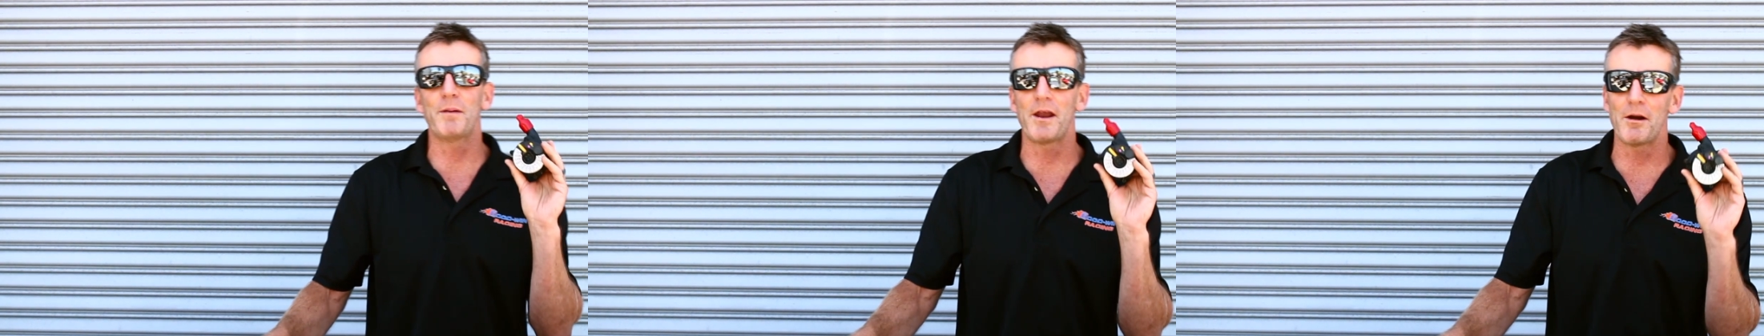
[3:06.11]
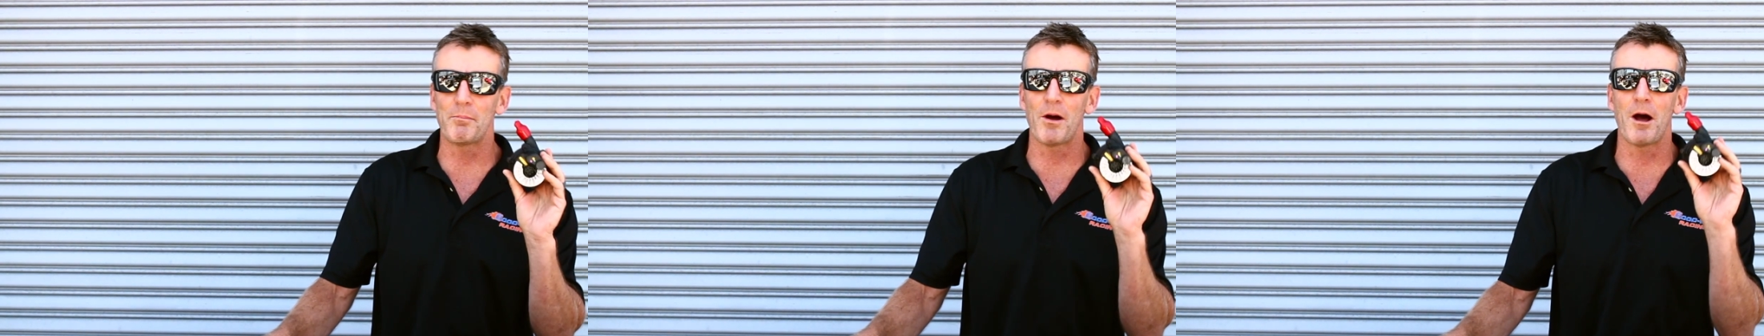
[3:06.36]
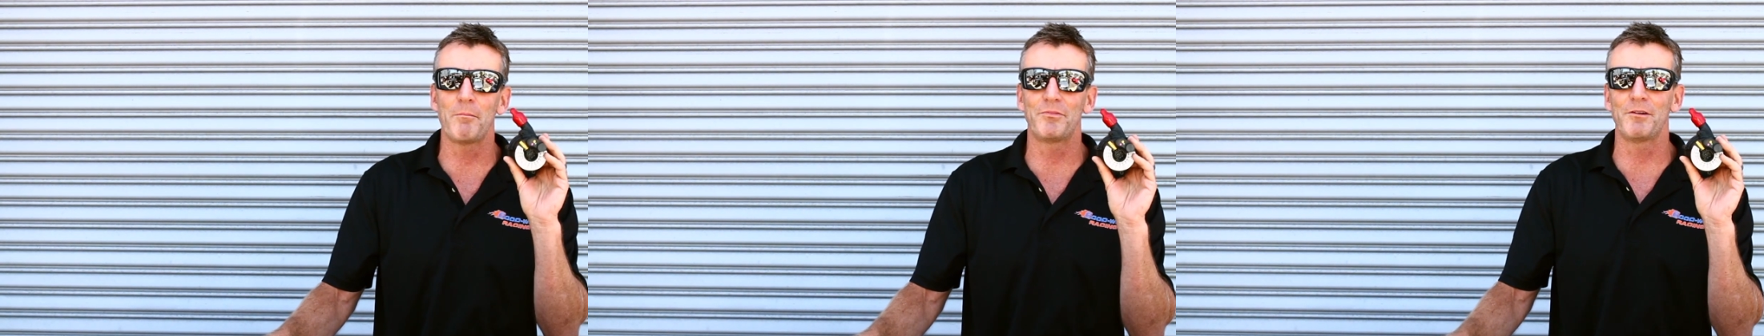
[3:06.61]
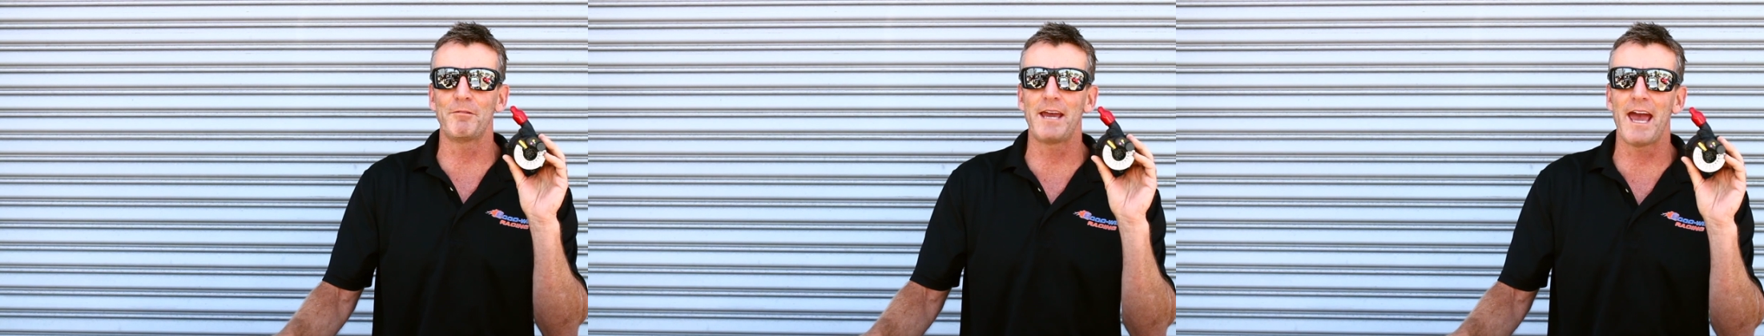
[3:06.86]
better
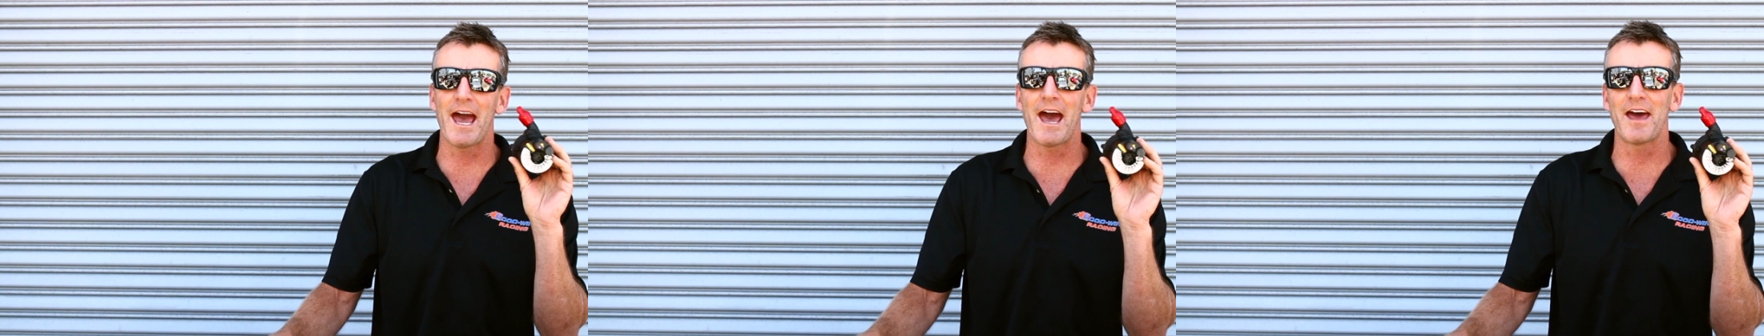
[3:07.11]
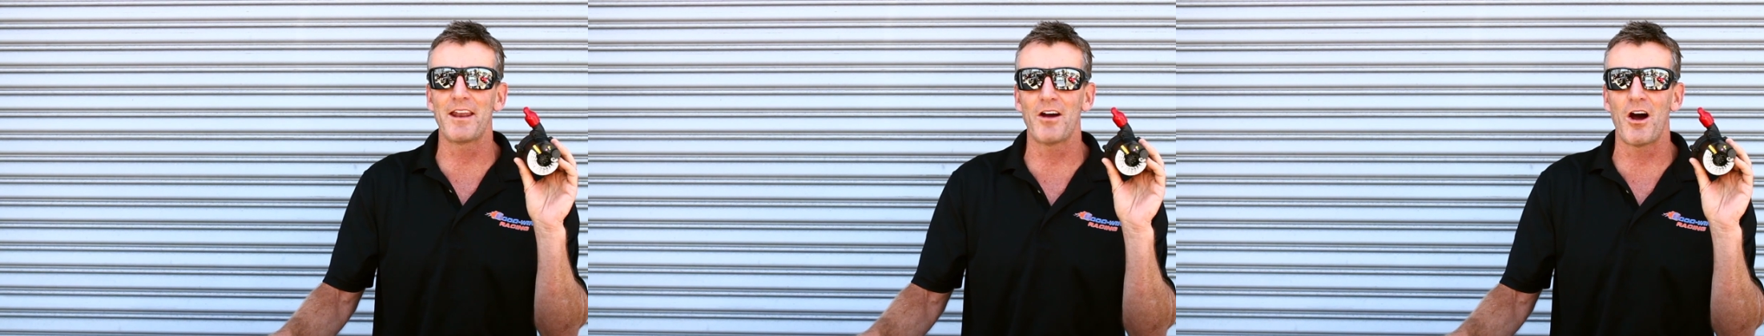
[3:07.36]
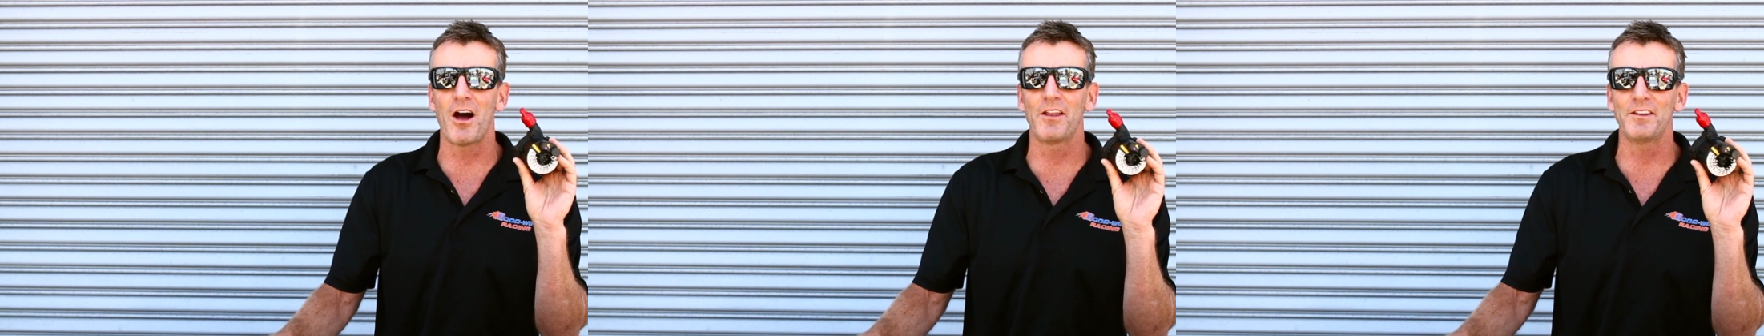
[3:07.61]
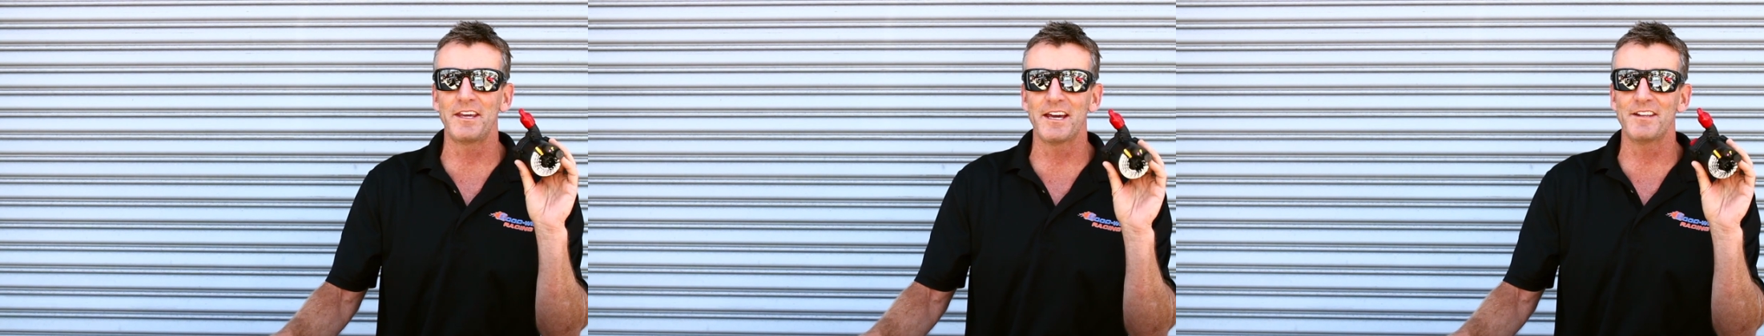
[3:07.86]
pump than we had
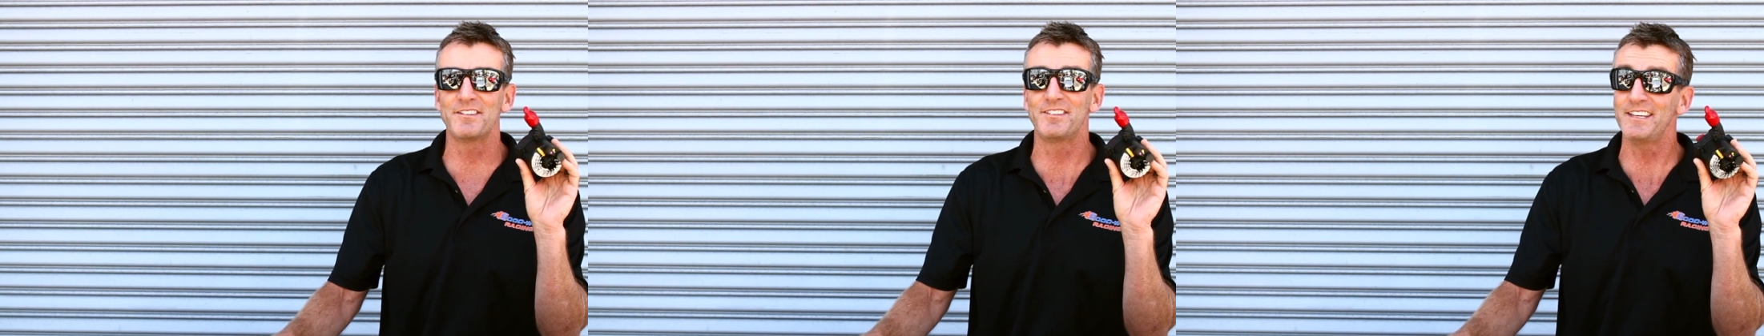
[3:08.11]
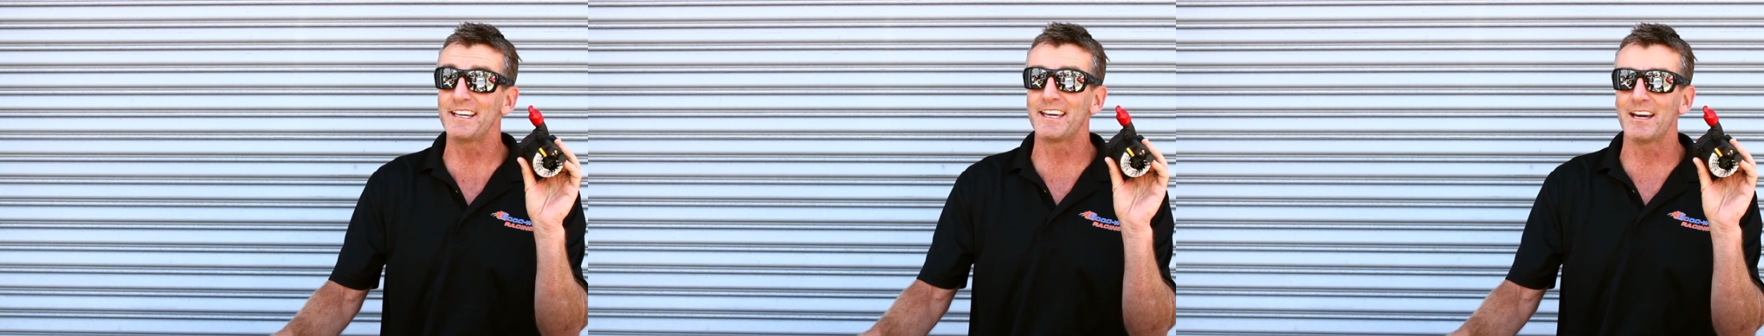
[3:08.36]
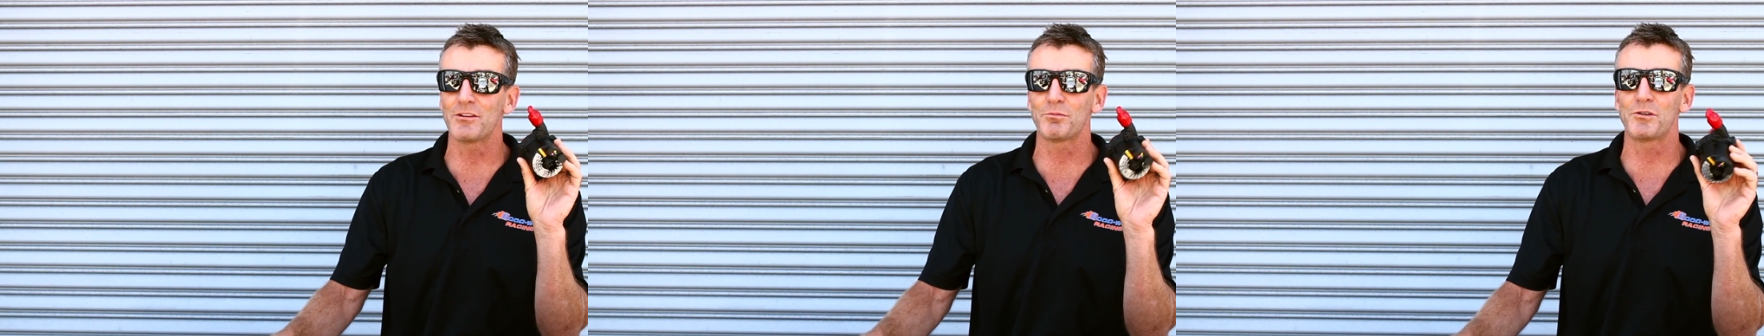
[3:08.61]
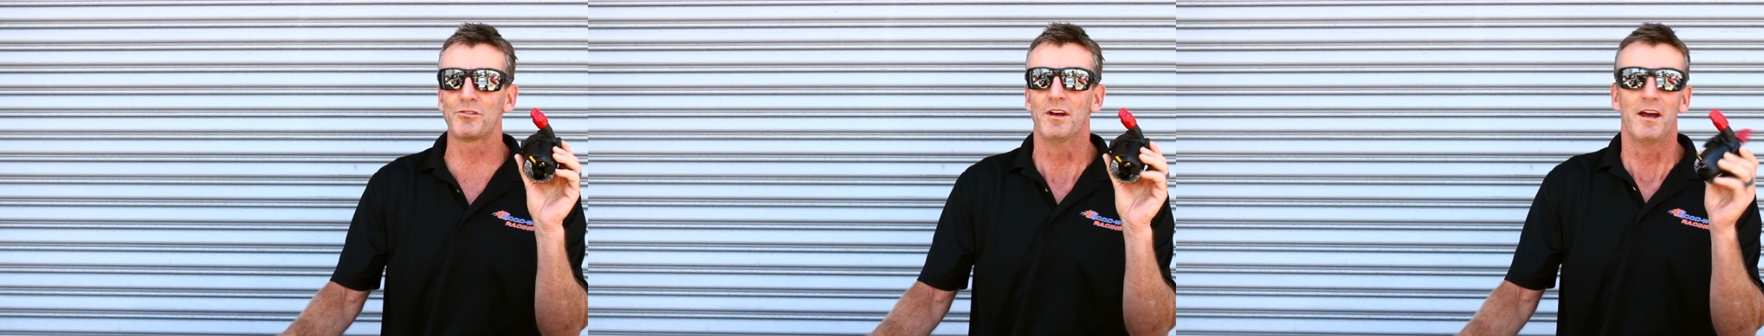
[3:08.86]
on the N C kits, which